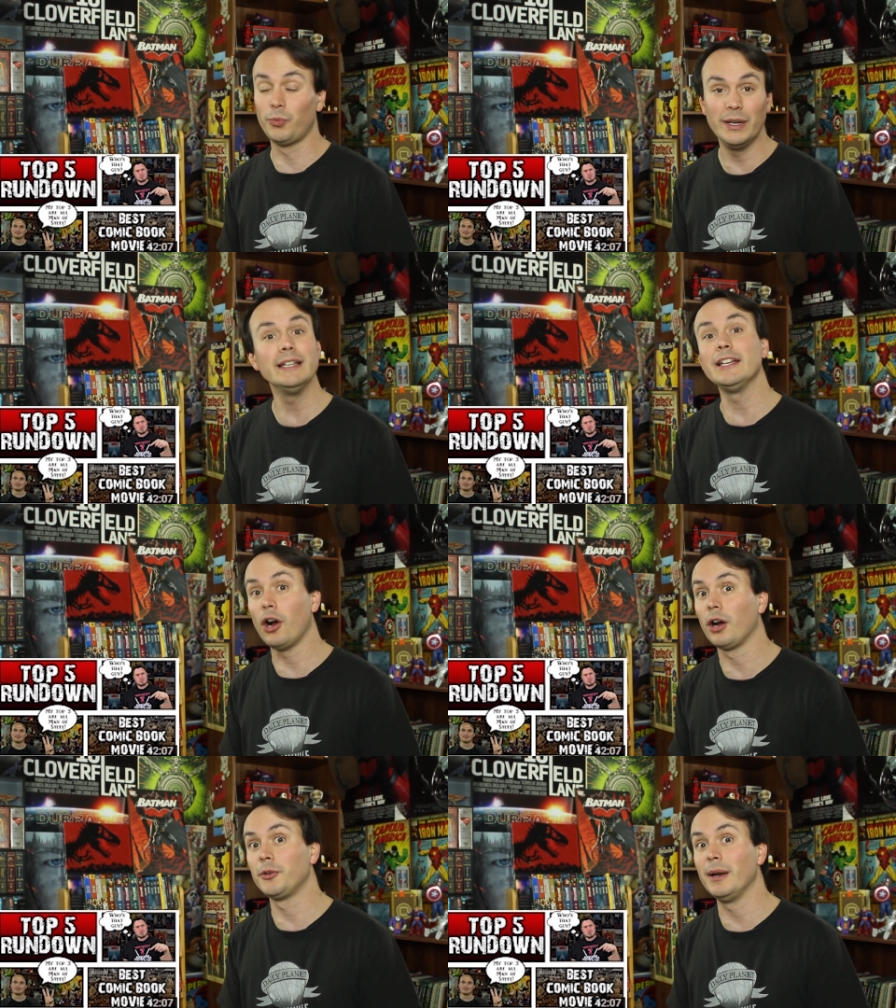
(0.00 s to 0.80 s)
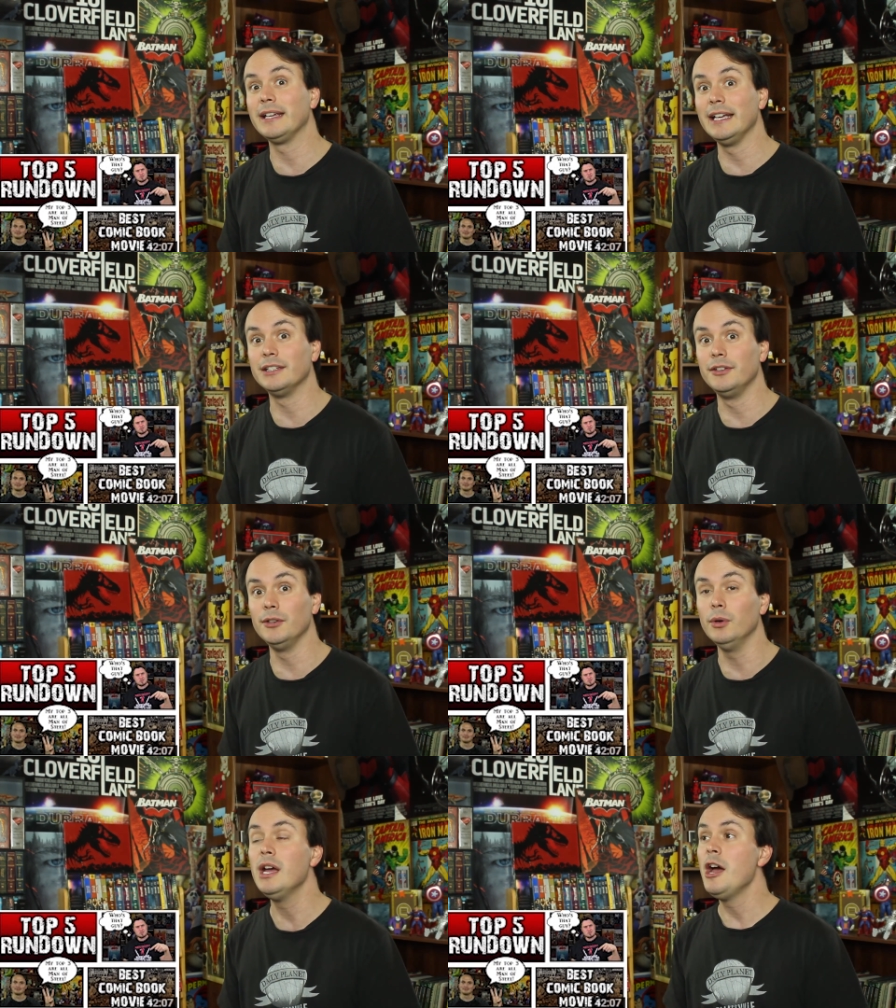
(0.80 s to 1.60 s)
Really hard ranking to
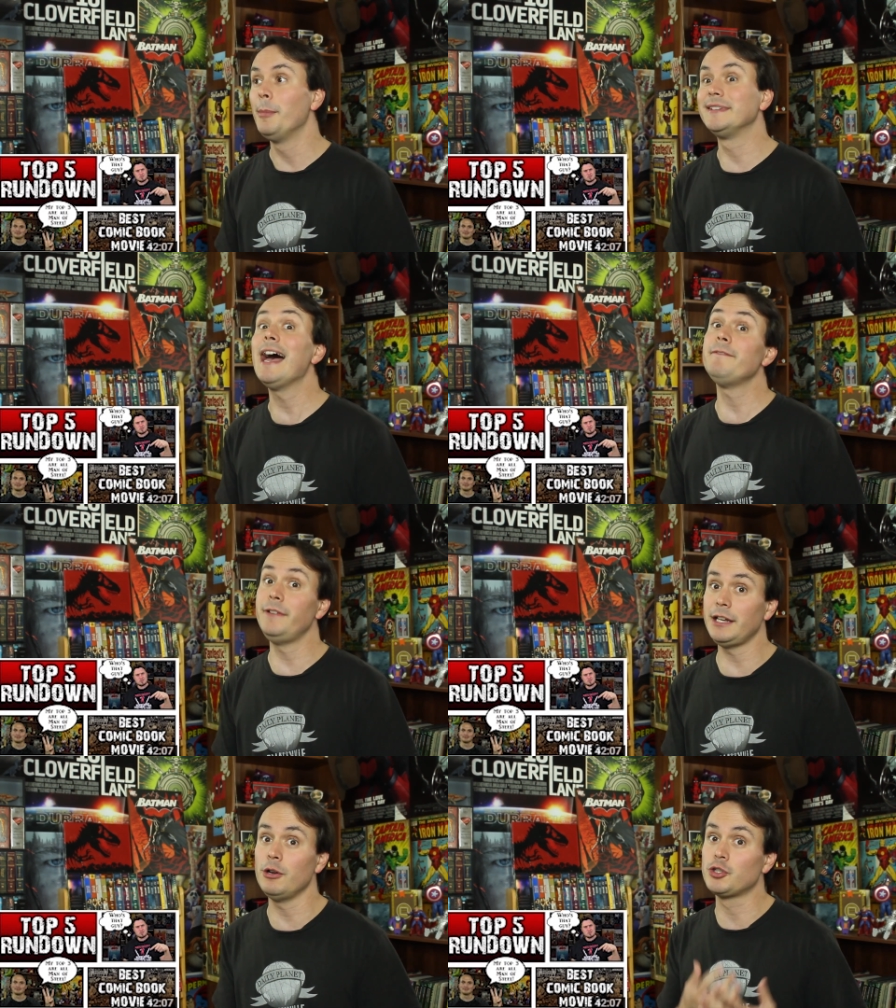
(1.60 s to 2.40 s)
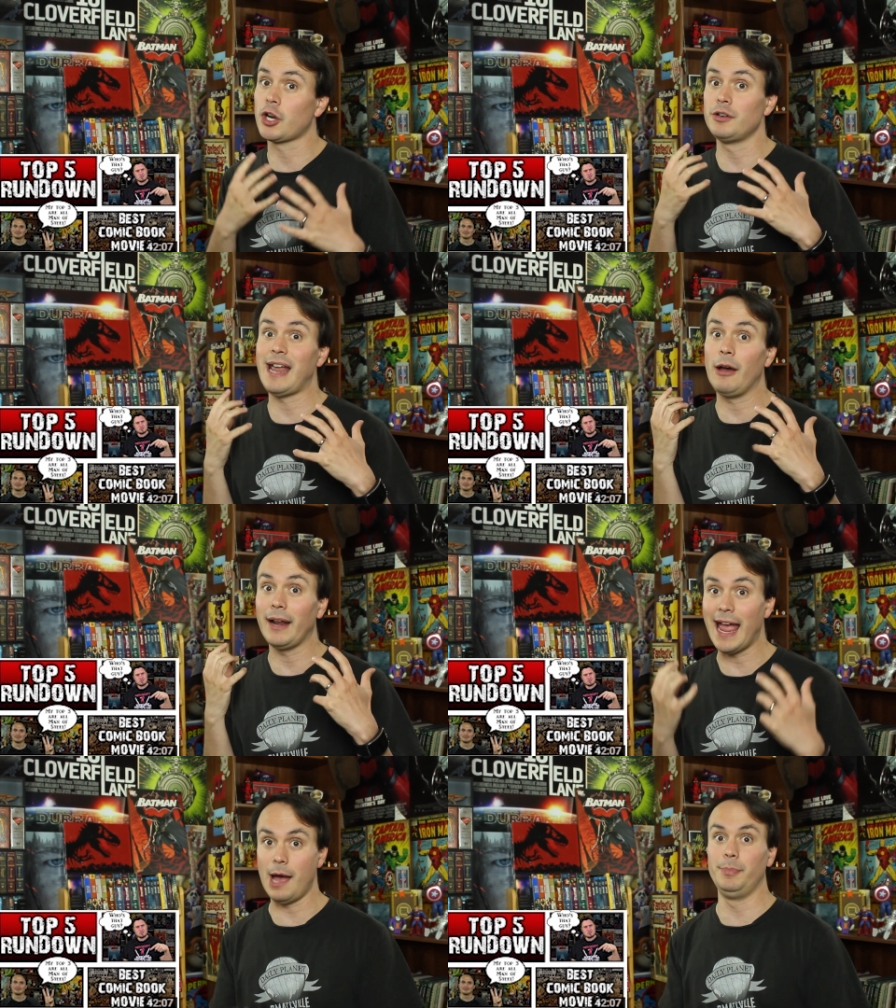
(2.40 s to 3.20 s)
do, but that video turned
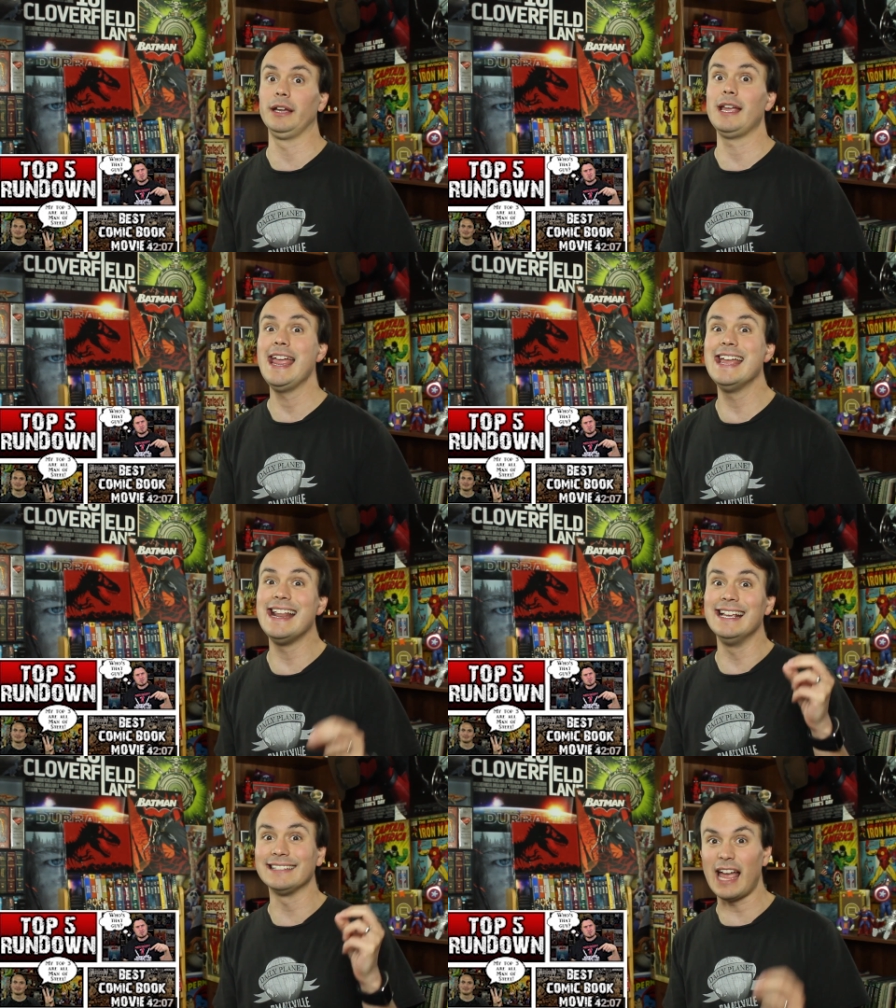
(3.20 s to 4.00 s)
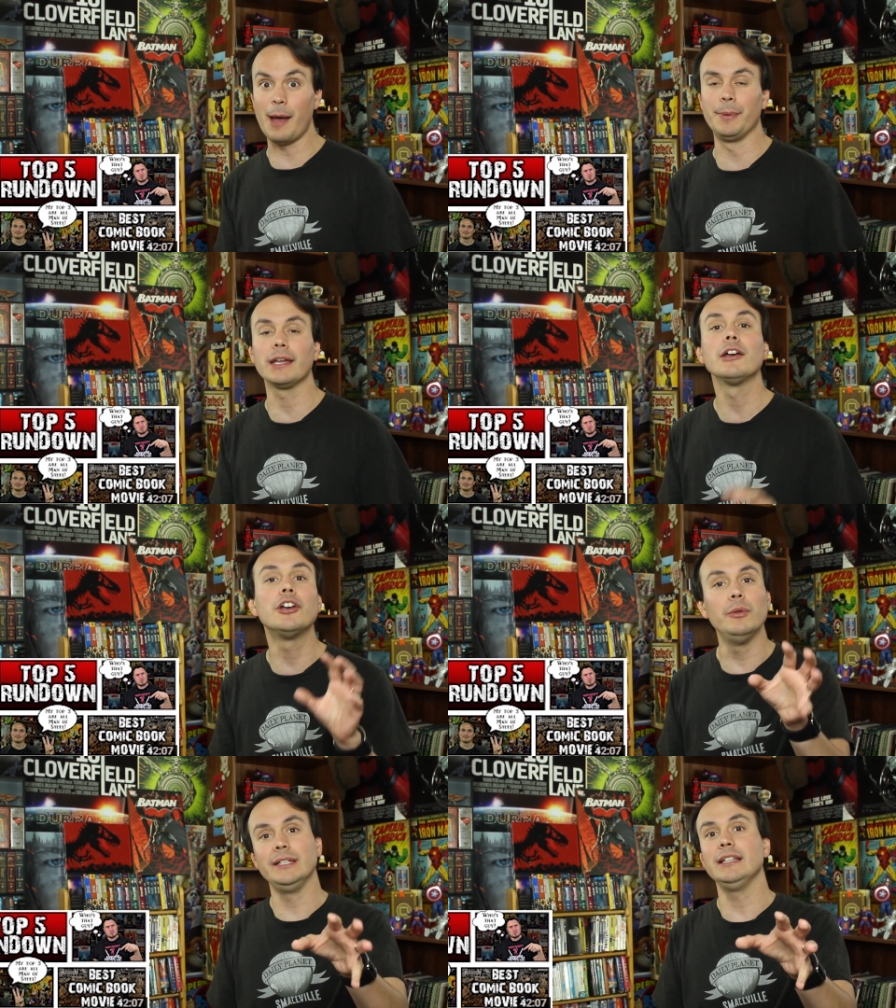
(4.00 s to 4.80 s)
out epic. It is epic.
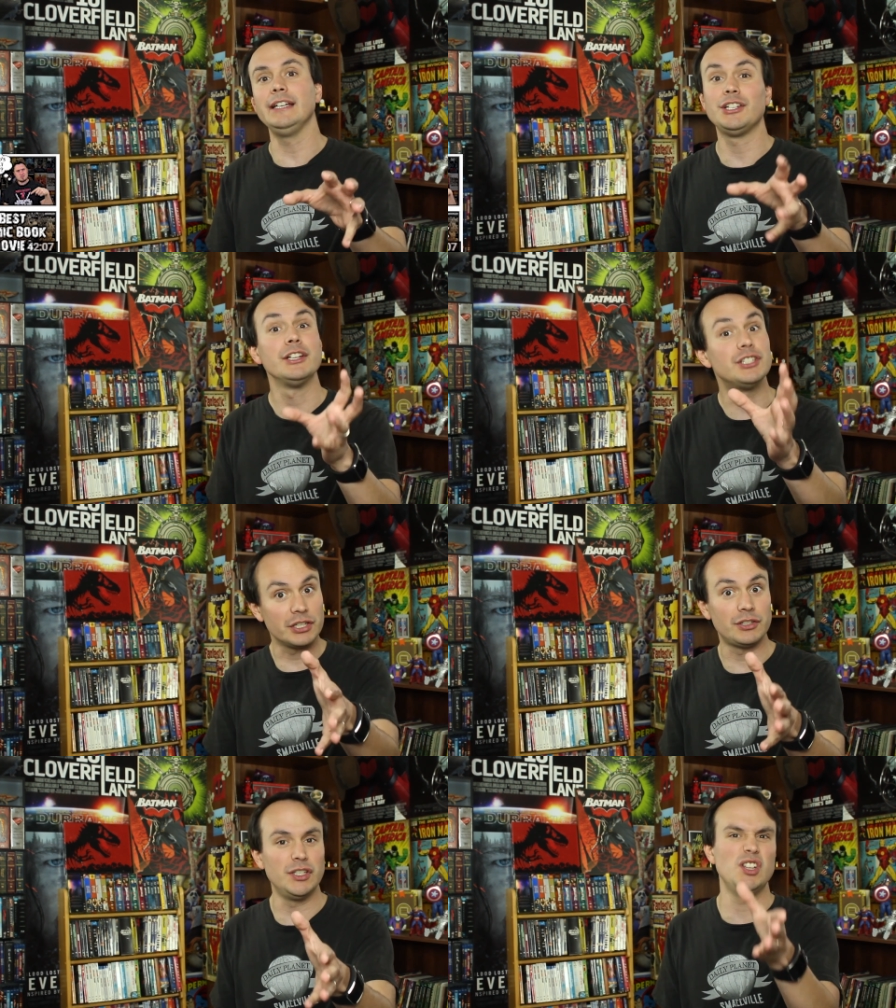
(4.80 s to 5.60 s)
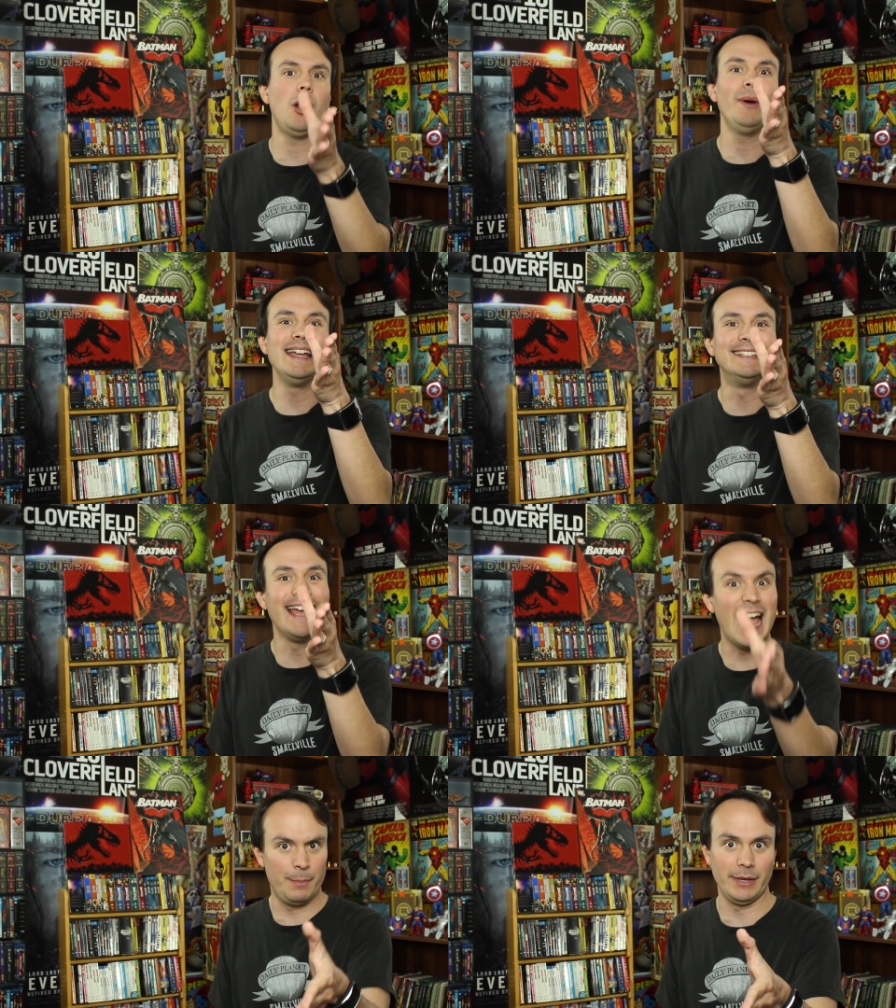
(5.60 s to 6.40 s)
Cody Leach, just so you know, it's
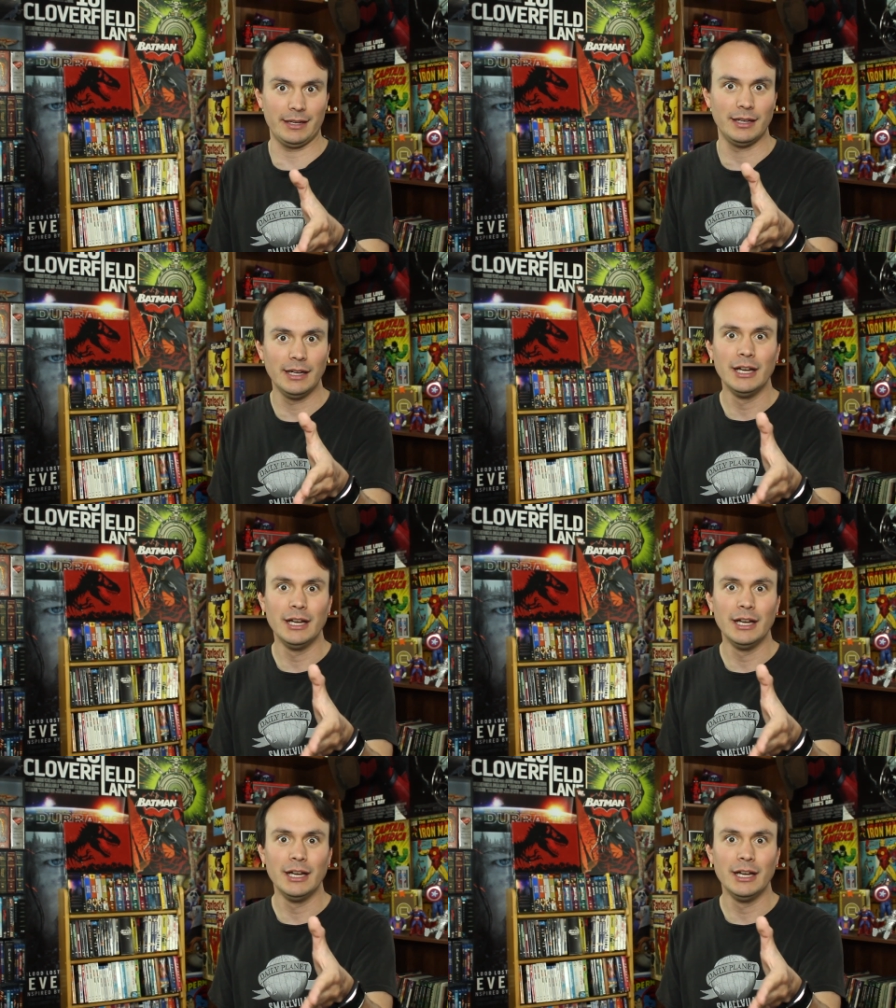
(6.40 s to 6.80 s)
epic.